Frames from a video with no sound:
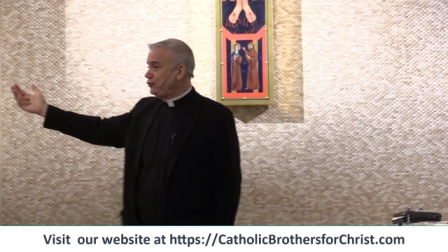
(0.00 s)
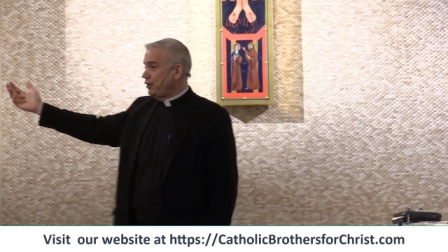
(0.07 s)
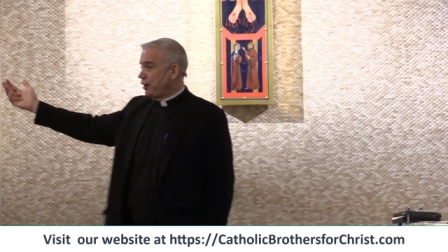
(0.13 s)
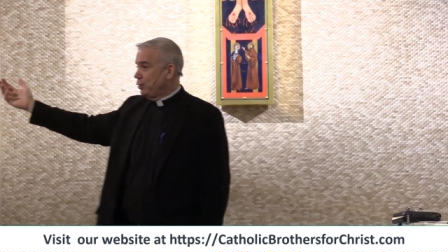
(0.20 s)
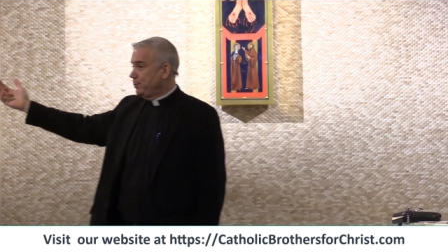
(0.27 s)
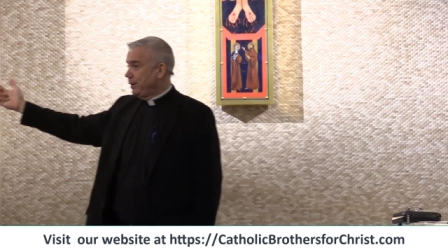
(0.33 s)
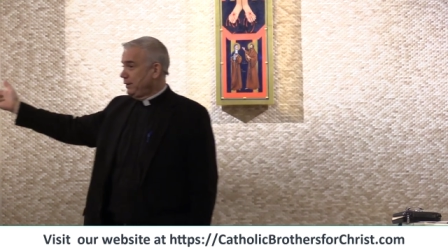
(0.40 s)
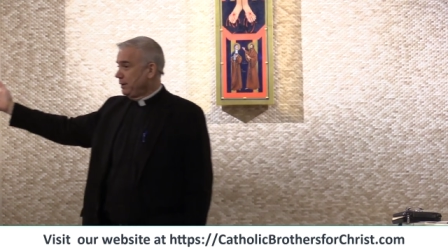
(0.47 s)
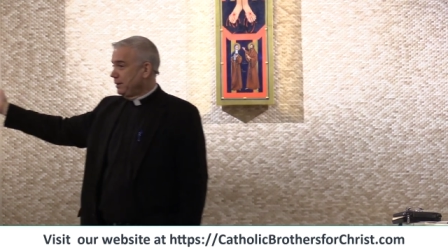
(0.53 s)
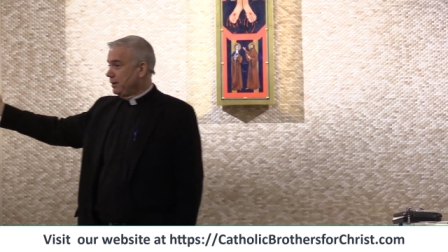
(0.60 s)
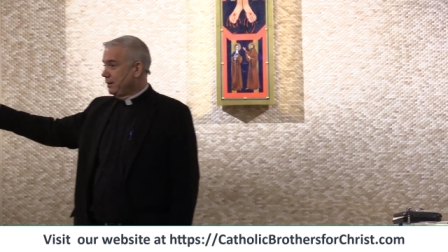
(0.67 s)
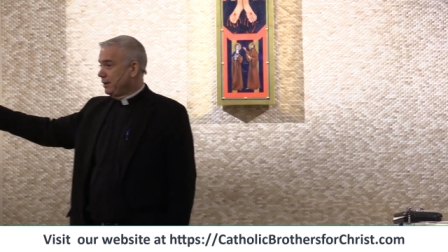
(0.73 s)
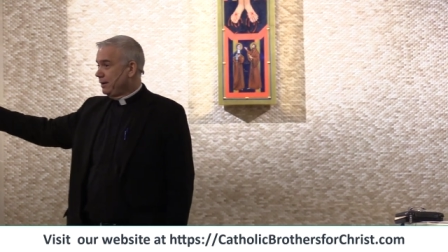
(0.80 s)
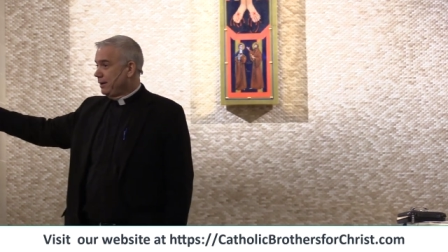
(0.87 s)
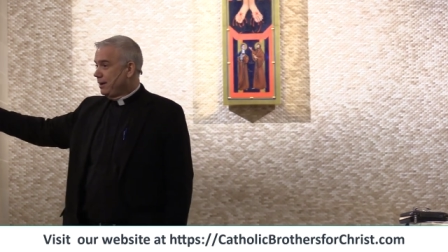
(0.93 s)
gentlemen,
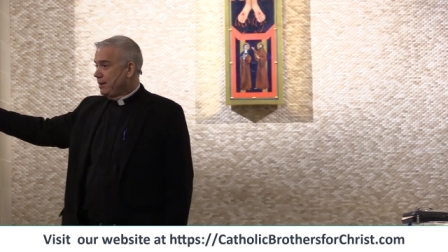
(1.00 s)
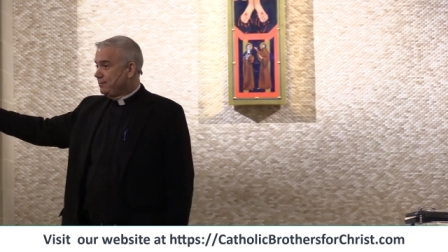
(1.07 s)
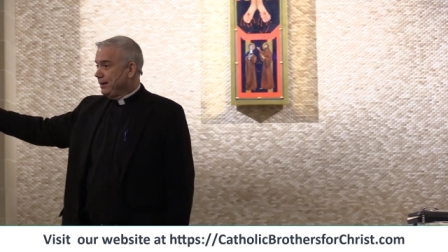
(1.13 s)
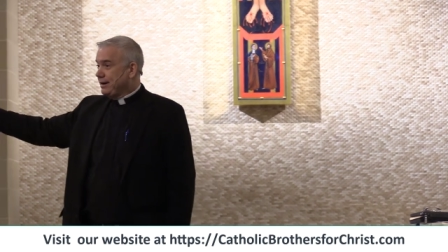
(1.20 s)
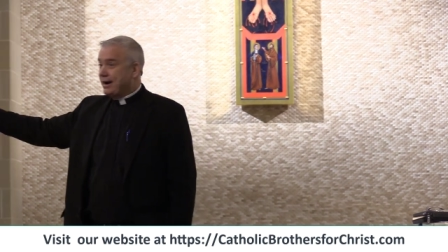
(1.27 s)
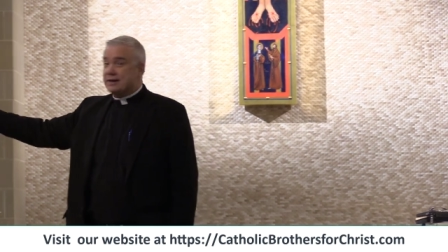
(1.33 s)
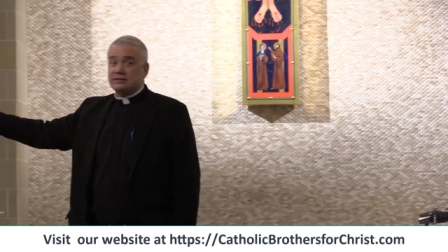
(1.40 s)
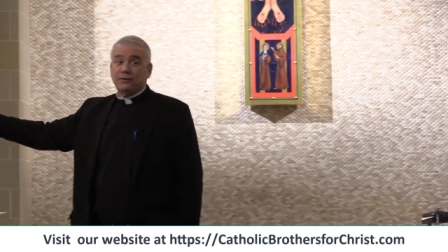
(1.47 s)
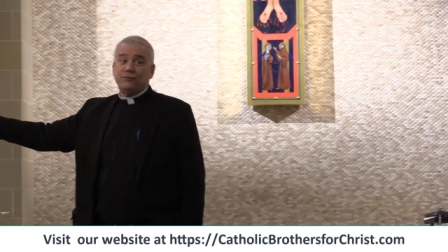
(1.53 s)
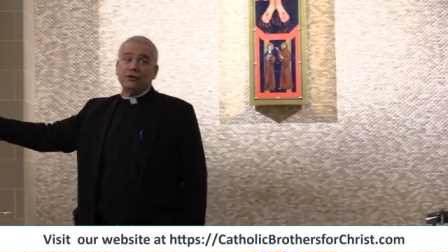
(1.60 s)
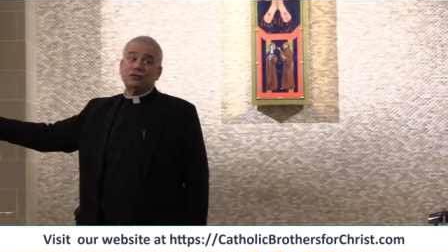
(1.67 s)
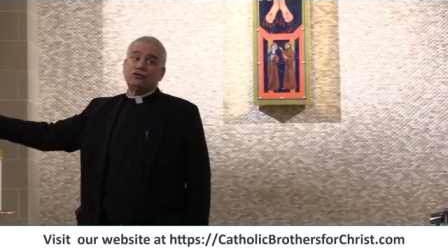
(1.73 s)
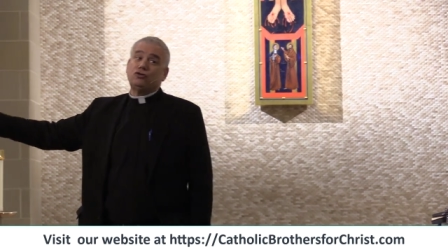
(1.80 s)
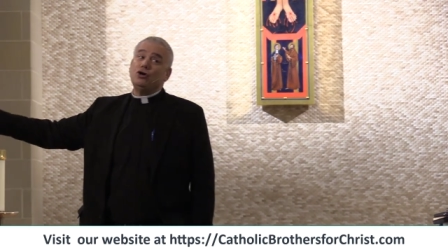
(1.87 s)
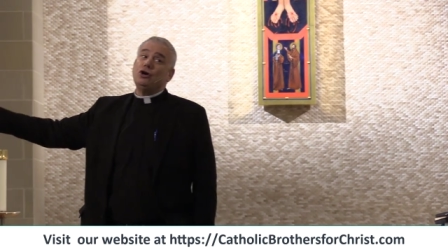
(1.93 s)
because if
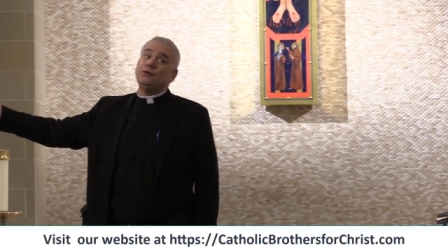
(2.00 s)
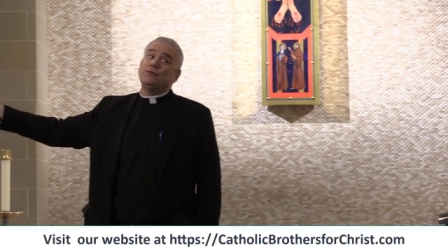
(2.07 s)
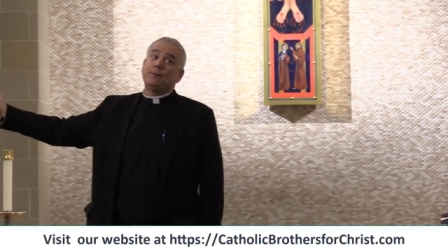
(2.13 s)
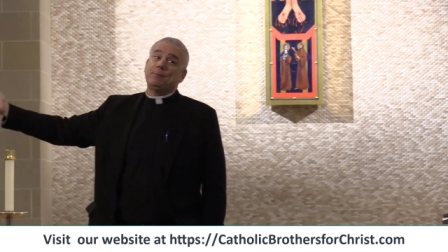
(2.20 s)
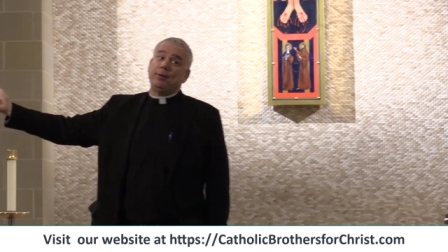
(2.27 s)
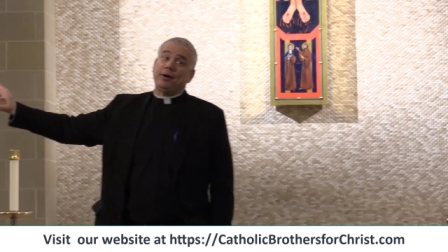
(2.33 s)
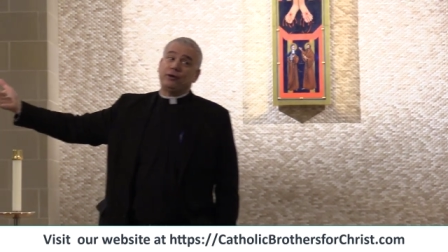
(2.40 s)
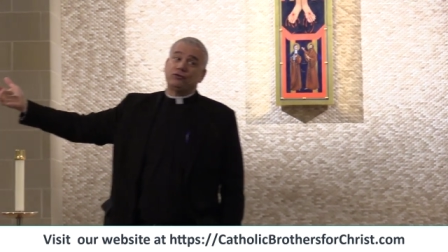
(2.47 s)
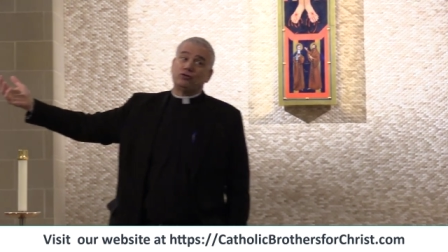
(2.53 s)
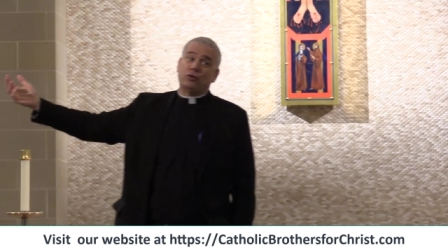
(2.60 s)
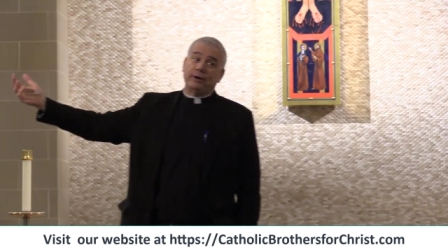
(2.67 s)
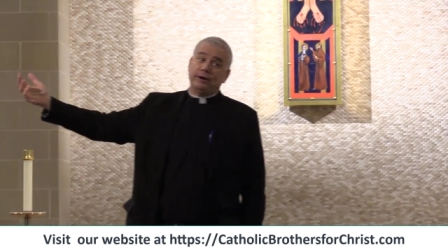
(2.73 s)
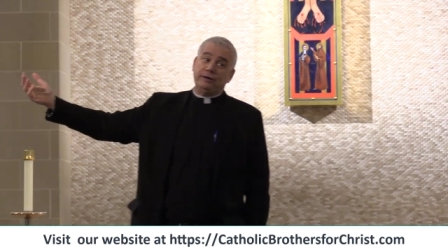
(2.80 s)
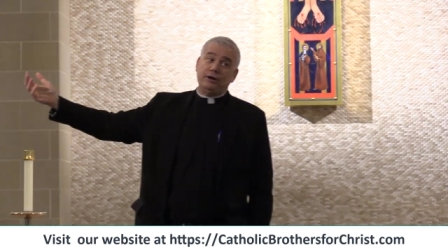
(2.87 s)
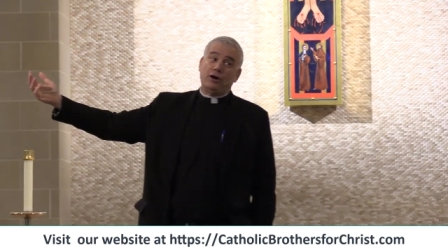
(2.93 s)
you're shooting for
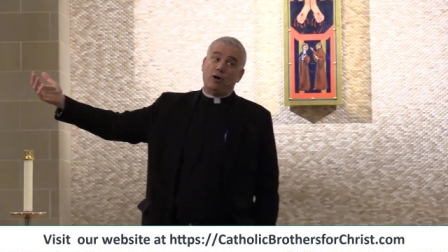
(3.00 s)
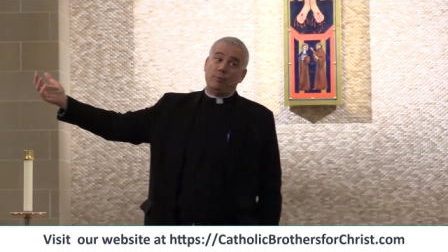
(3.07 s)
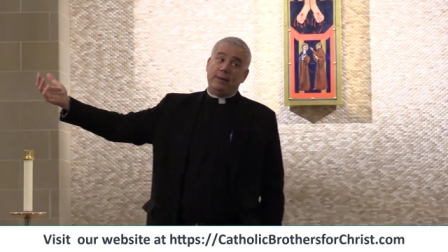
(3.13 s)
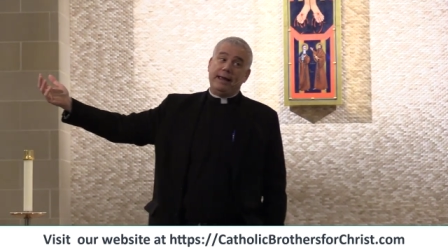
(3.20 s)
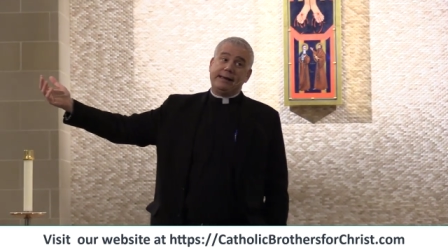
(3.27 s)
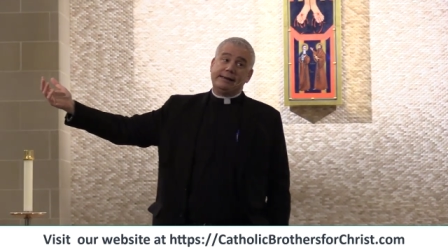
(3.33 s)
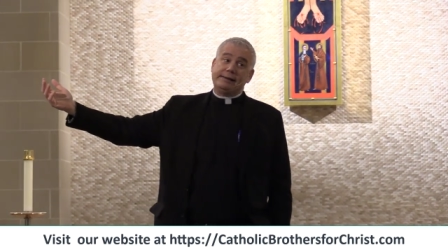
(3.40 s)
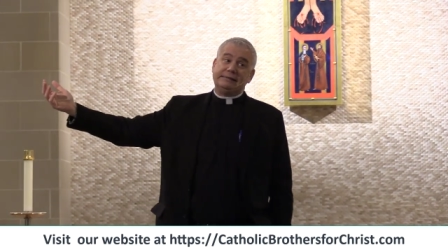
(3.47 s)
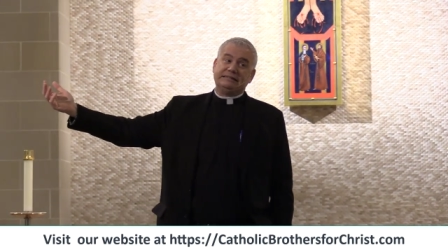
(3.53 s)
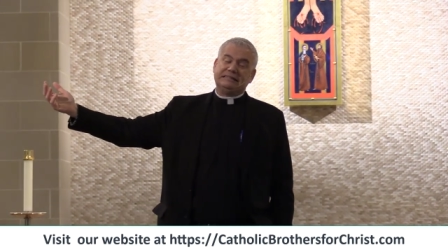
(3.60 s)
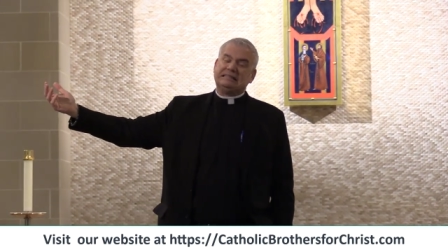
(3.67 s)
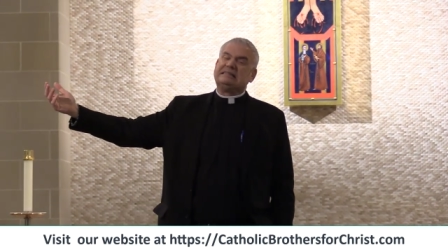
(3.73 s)
purgatory and you don't make it,